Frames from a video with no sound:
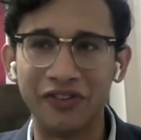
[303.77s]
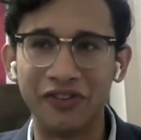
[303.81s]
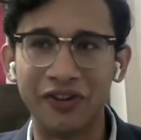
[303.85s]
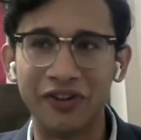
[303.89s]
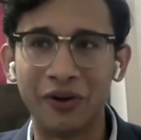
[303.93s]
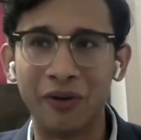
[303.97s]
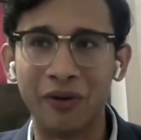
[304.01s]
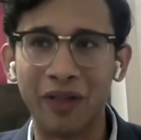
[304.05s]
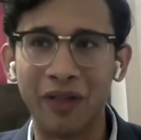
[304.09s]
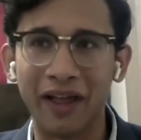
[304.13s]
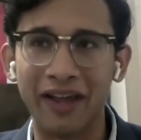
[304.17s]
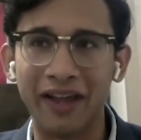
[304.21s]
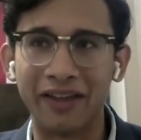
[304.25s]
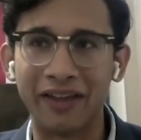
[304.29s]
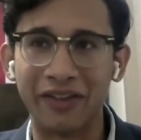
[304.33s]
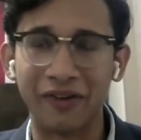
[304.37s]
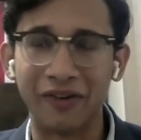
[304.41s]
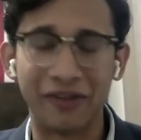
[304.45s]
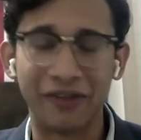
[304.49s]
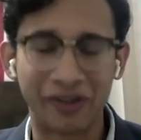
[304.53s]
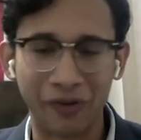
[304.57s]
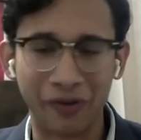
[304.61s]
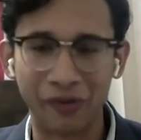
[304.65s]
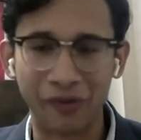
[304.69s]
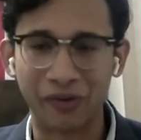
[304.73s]
feel like there
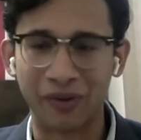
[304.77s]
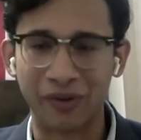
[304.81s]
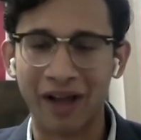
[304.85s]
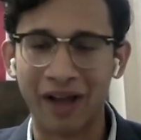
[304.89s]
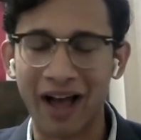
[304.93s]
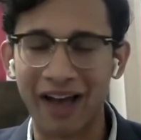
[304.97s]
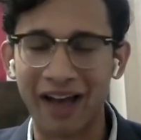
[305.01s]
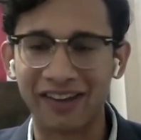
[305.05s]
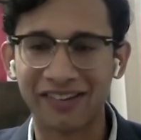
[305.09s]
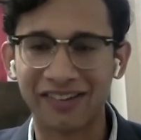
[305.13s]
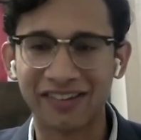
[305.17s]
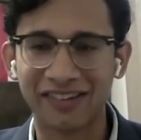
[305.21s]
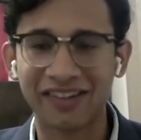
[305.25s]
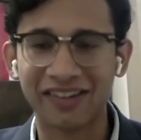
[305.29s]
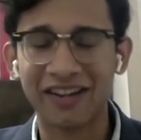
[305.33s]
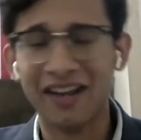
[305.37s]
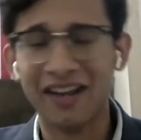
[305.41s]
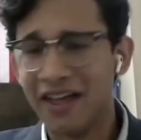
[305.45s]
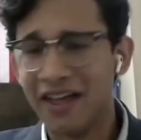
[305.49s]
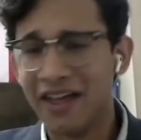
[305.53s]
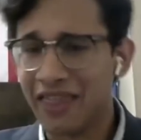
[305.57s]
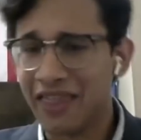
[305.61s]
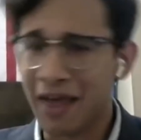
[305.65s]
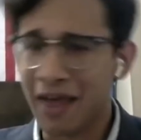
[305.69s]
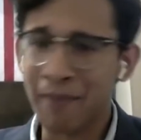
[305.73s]
are social costs
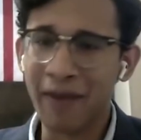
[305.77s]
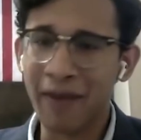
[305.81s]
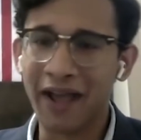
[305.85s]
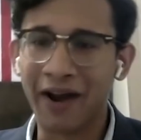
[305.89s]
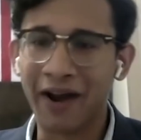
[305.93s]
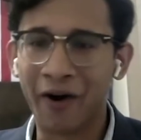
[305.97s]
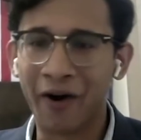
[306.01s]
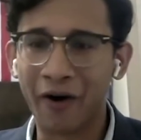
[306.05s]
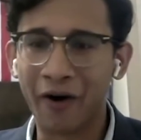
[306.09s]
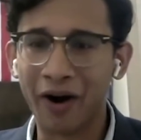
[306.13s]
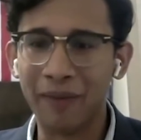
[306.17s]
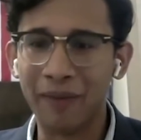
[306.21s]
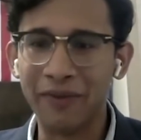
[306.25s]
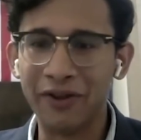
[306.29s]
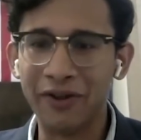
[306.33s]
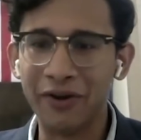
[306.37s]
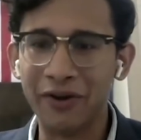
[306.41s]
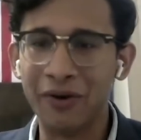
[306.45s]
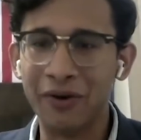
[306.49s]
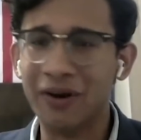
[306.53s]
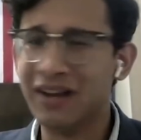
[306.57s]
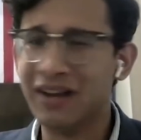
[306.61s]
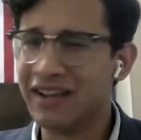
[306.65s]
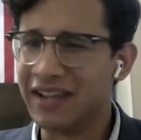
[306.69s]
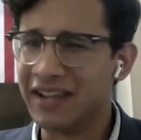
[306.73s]
that might harm
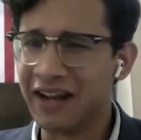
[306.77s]
you.